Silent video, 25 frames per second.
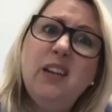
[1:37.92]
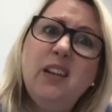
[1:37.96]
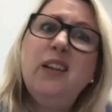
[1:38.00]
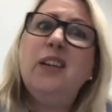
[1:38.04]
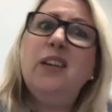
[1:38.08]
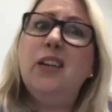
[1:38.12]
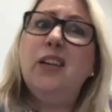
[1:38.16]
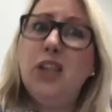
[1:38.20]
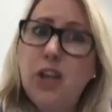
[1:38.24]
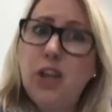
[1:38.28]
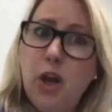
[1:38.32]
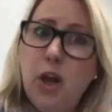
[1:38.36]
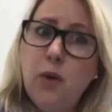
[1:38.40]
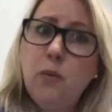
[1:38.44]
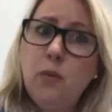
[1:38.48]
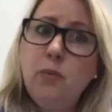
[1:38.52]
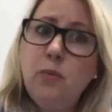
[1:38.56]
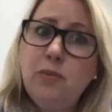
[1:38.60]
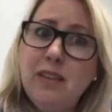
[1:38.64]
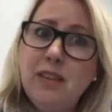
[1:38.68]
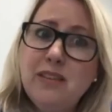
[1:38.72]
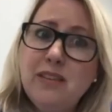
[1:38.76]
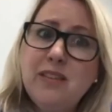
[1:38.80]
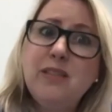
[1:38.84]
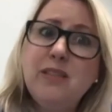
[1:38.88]
You know,
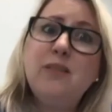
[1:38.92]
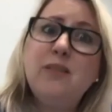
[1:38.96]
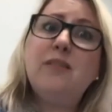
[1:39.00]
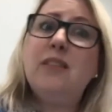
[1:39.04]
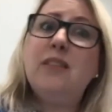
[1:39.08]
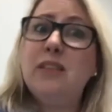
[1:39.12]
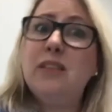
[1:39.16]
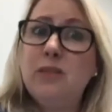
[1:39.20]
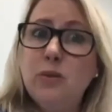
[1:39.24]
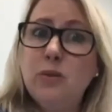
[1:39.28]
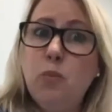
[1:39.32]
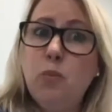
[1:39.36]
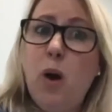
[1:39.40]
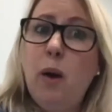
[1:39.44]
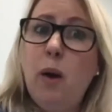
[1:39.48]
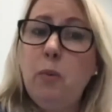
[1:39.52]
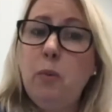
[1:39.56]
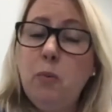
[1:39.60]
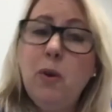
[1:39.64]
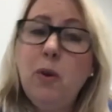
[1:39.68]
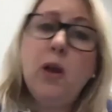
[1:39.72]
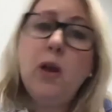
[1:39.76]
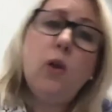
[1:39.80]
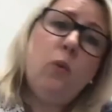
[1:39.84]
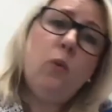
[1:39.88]
this is why we
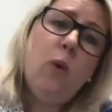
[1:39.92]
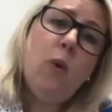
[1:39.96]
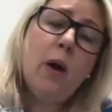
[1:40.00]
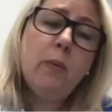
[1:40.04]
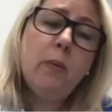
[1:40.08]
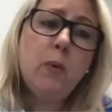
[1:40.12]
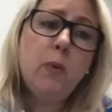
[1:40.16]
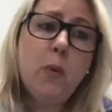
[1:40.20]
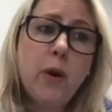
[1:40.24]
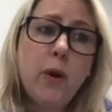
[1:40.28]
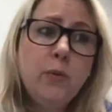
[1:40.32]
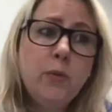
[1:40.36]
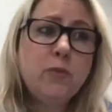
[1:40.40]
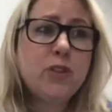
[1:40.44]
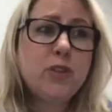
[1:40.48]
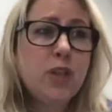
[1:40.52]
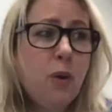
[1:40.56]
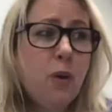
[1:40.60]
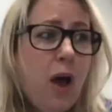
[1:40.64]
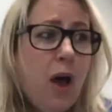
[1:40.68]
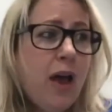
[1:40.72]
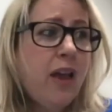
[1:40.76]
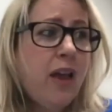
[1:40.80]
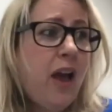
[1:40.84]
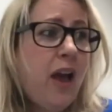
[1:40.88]
will or why we won't.
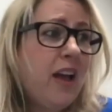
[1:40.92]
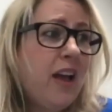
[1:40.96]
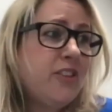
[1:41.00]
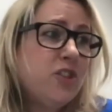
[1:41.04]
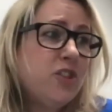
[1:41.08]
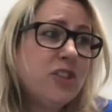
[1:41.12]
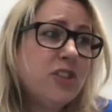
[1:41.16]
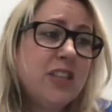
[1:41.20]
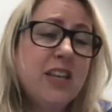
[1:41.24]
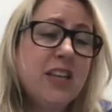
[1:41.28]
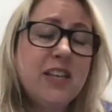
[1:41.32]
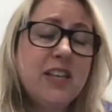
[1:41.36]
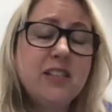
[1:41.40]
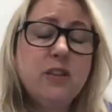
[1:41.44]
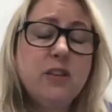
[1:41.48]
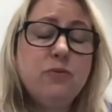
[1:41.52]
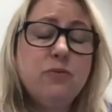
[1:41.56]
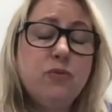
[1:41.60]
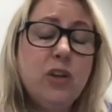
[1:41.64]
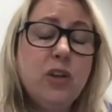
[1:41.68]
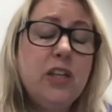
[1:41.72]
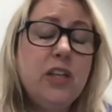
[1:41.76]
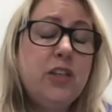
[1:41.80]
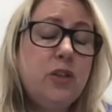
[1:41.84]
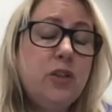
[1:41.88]
So I just think it's a
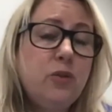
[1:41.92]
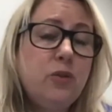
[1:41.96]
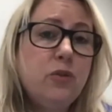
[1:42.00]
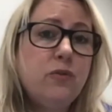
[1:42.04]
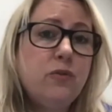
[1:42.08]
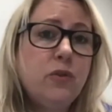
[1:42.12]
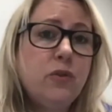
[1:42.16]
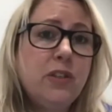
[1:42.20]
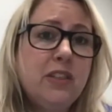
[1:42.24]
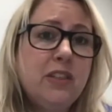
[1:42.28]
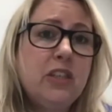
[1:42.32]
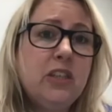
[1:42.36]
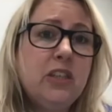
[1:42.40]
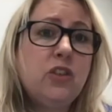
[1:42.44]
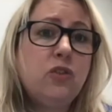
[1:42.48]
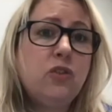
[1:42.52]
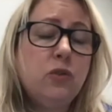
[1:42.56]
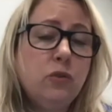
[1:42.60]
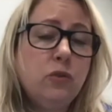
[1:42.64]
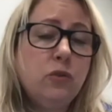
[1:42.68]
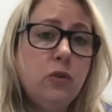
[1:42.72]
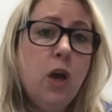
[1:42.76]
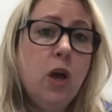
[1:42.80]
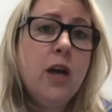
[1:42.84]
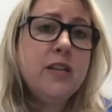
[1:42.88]
really useful
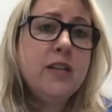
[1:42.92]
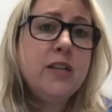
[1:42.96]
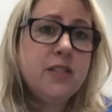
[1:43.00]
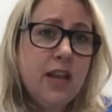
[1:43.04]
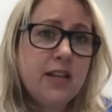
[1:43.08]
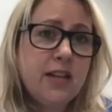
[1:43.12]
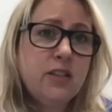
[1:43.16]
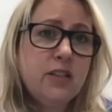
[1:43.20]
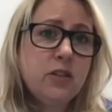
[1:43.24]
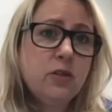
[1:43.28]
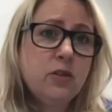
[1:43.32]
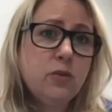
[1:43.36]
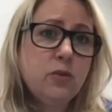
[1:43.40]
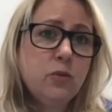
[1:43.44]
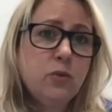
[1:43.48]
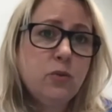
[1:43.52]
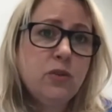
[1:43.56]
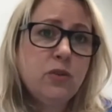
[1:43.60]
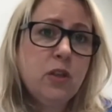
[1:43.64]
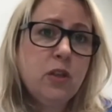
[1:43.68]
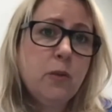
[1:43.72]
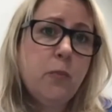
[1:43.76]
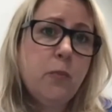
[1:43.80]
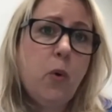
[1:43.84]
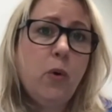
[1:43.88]
additional data
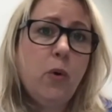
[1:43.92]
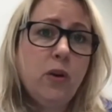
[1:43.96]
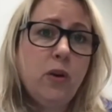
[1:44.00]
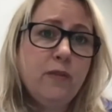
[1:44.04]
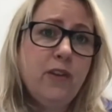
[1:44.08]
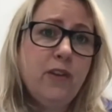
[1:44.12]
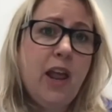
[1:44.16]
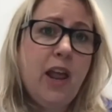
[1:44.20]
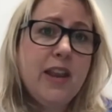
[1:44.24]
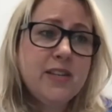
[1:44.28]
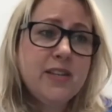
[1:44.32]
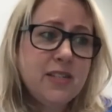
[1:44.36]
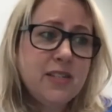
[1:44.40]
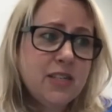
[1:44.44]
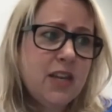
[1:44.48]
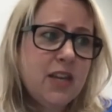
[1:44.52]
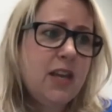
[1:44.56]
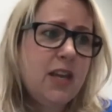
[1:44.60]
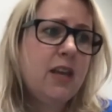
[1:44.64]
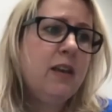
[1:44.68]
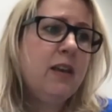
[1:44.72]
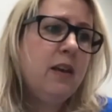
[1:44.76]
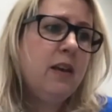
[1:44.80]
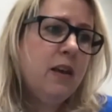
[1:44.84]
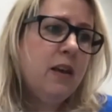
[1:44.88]
source at the point of
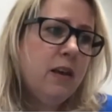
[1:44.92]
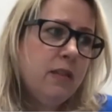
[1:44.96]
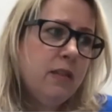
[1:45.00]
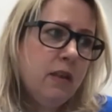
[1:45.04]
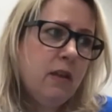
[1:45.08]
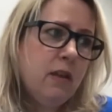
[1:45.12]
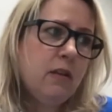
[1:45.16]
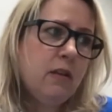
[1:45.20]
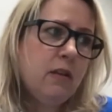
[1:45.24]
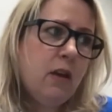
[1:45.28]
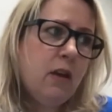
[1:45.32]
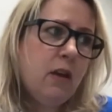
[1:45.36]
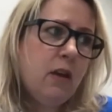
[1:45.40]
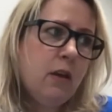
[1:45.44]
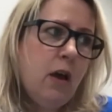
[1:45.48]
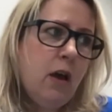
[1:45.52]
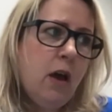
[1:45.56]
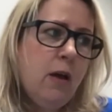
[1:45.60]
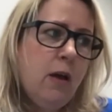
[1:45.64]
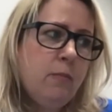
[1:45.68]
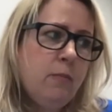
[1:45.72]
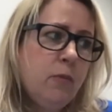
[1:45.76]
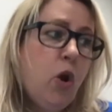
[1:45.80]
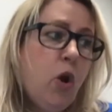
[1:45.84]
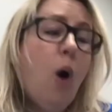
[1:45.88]
lending that
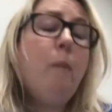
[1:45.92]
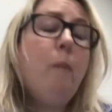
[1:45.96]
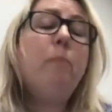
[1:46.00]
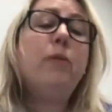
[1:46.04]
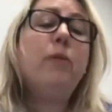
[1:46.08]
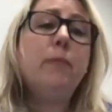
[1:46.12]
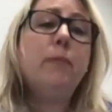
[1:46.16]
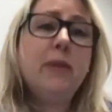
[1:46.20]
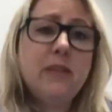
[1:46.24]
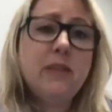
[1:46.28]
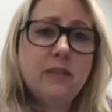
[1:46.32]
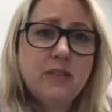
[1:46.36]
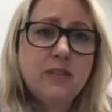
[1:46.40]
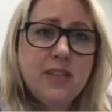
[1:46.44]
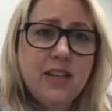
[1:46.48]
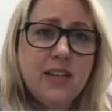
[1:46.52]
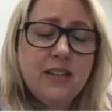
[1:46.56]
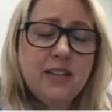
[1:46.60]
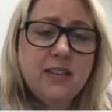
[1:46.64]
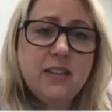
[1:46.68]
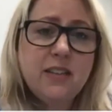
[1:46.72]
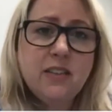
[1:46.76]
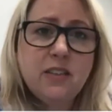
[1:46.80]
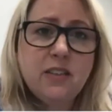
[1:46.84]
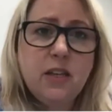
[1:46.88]
complements the
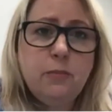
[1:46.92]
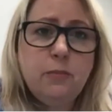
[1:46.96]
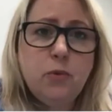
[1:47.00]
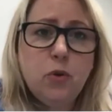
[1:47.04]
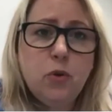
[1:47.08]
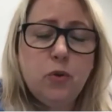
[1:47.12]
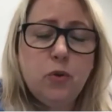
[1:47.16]
existing bureau